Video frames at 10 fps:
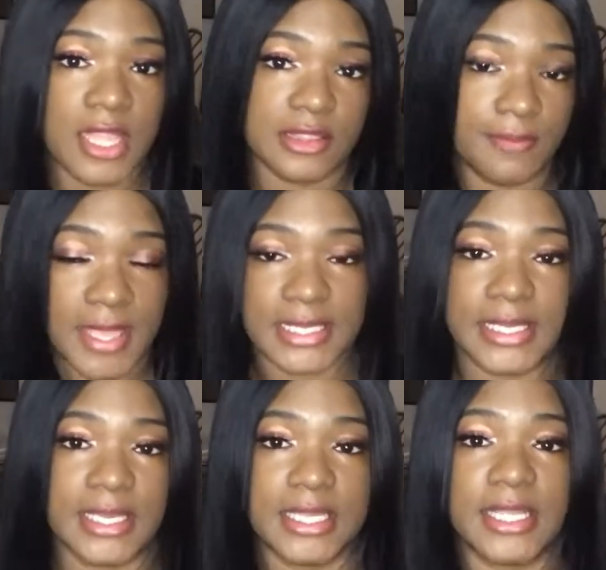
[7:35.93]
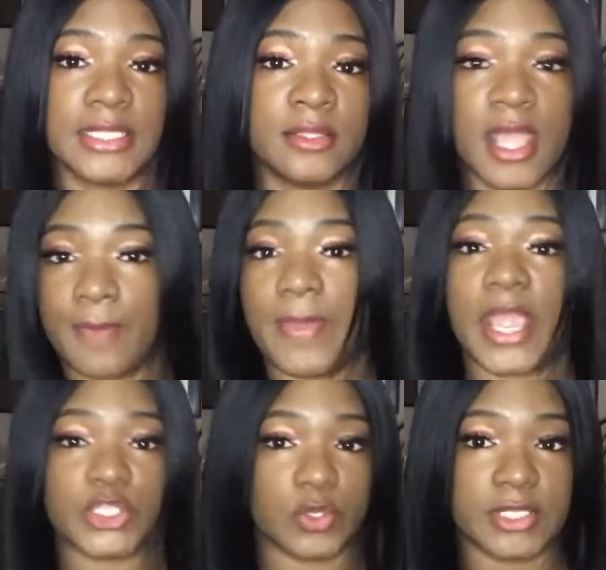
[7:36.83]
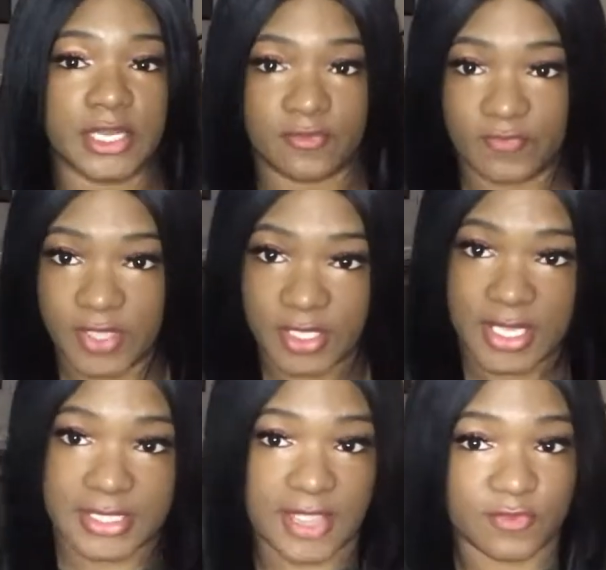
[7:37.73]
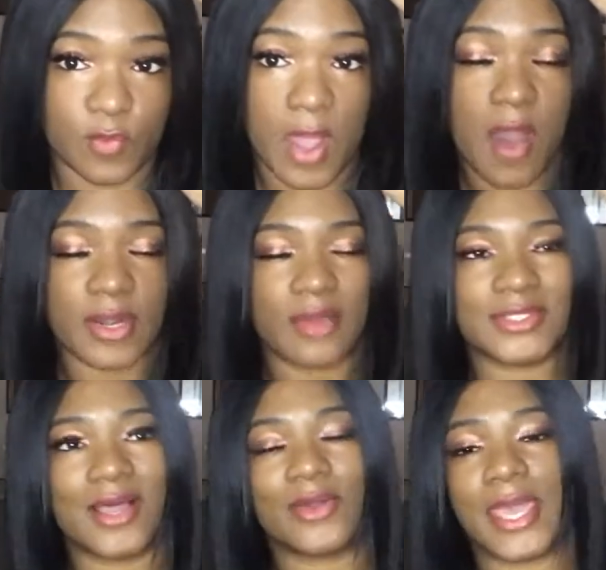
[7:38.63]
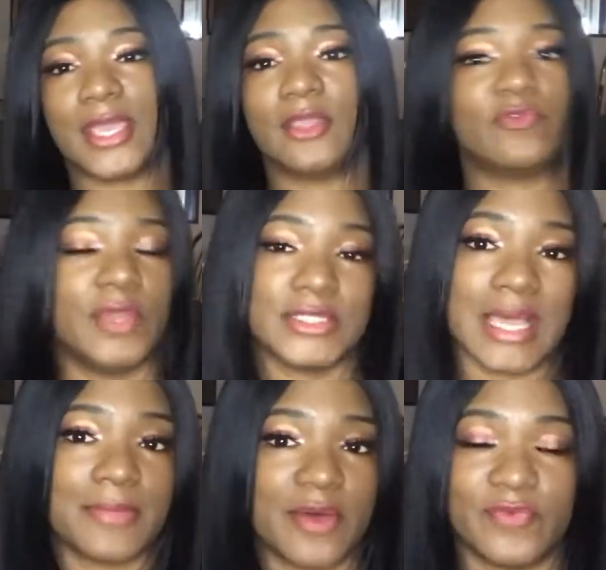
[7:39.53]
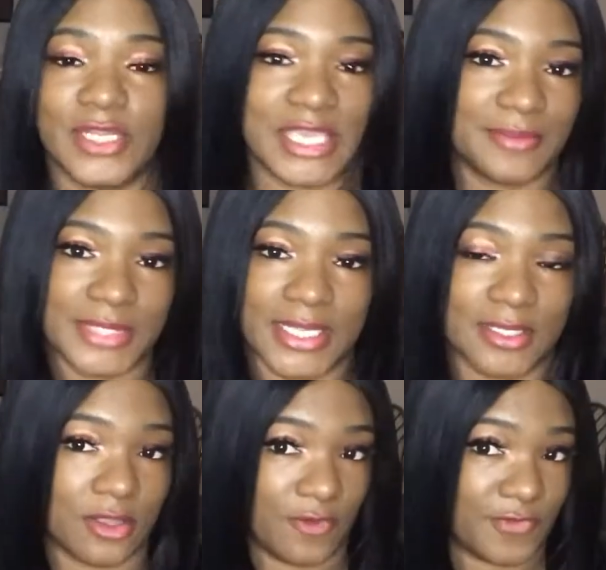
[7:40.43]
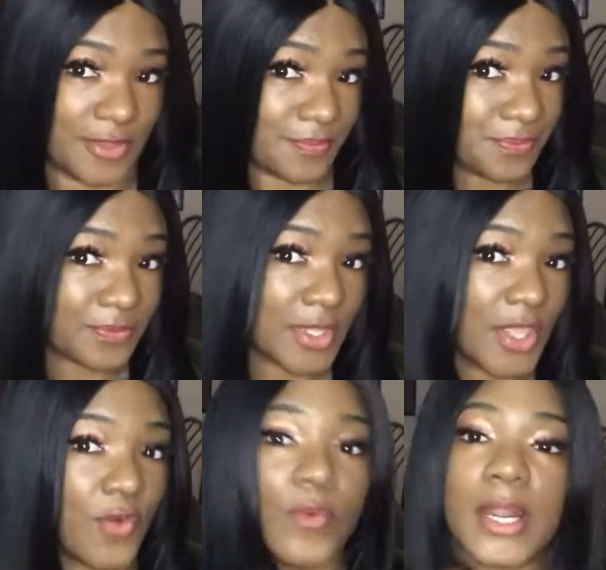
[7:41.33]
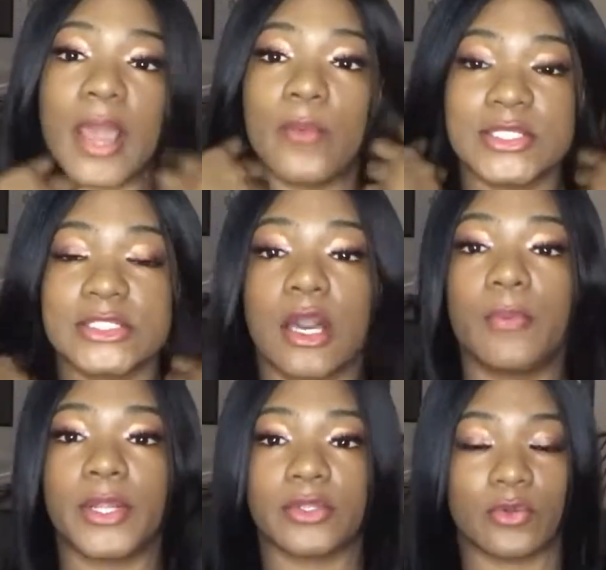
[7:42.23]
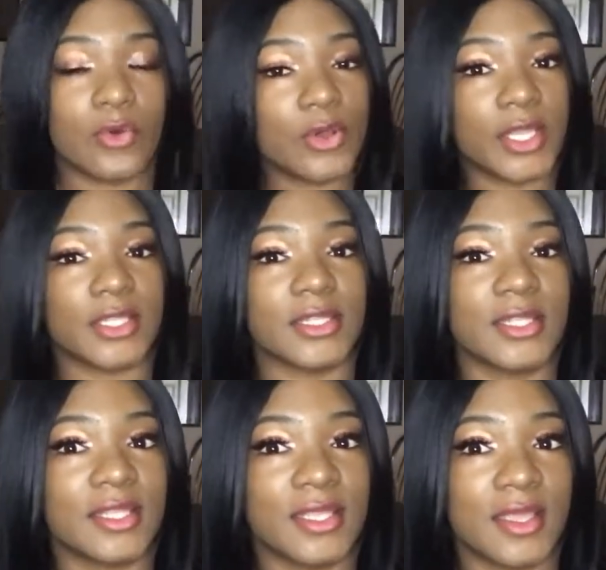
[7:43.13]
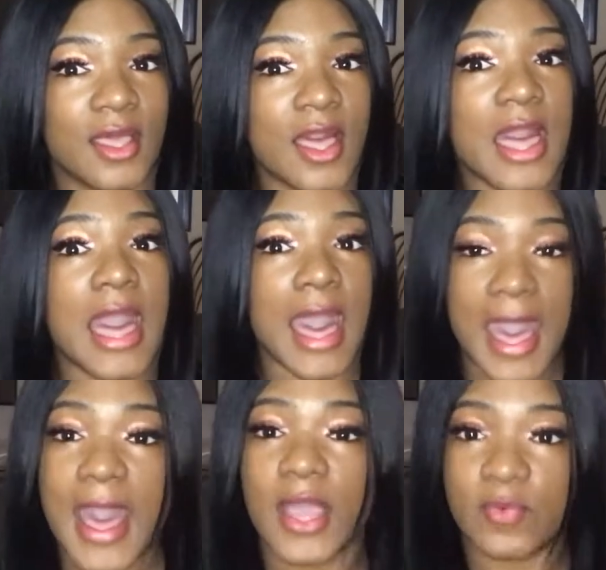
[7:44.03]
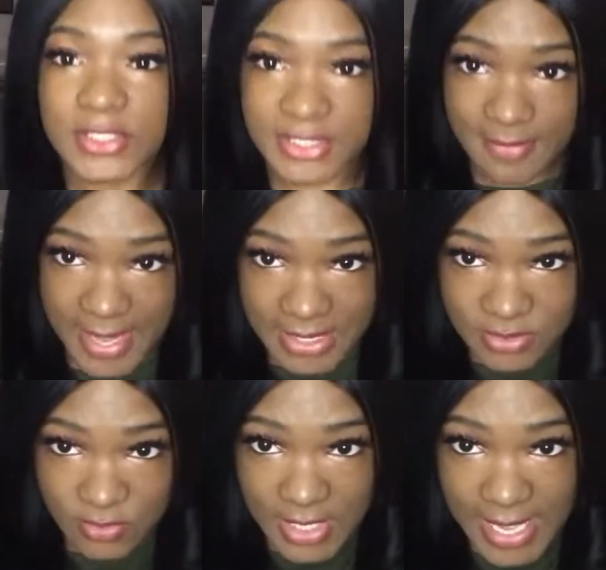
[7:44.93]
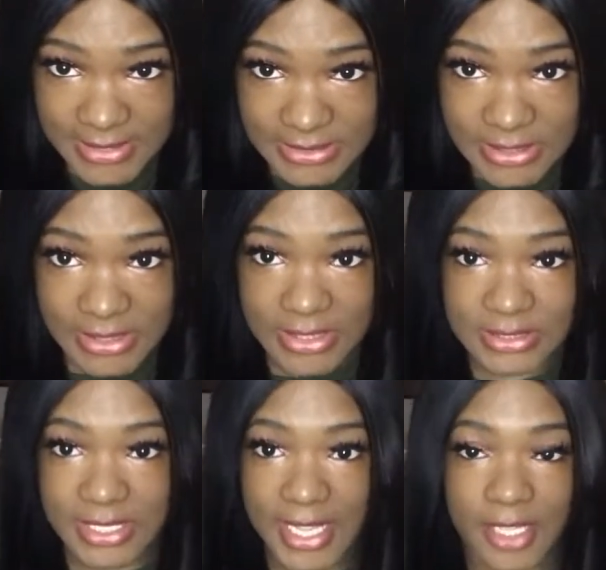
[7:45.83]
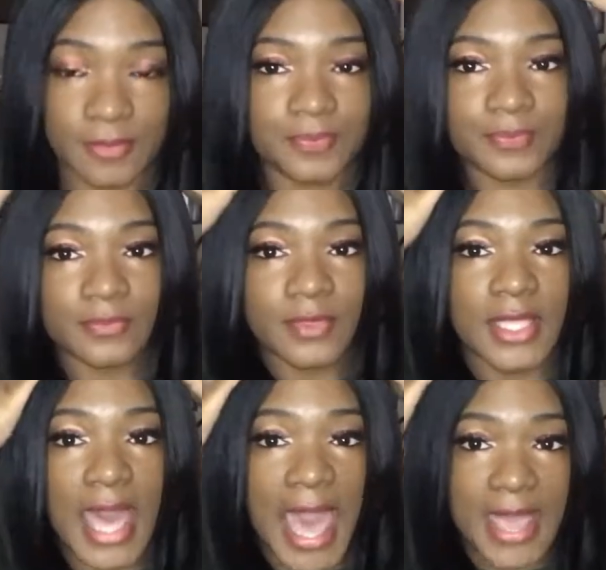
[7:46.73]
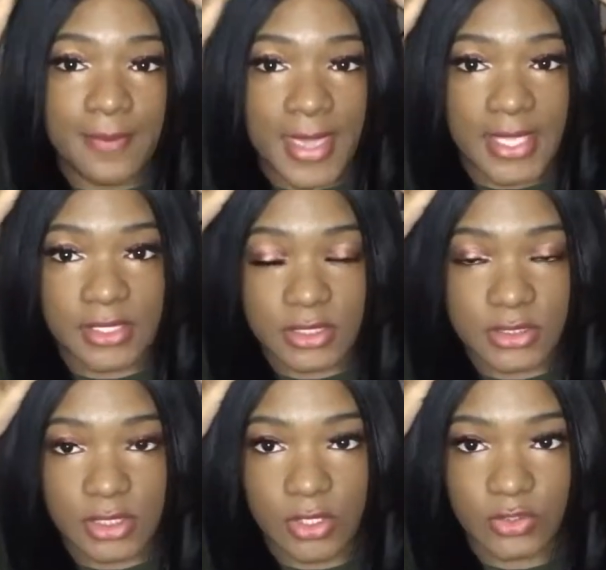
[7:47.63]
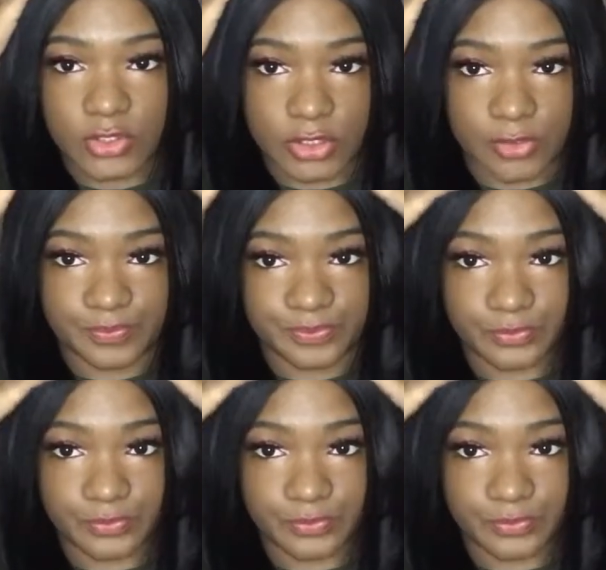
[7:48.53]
the mannequin head and making sure that it fit. And after a while, and I was like, okay, it fits, I'm not gonna keep taking it off. And when I went to go put it on, I was amazed. You guys see this? Like I made this closure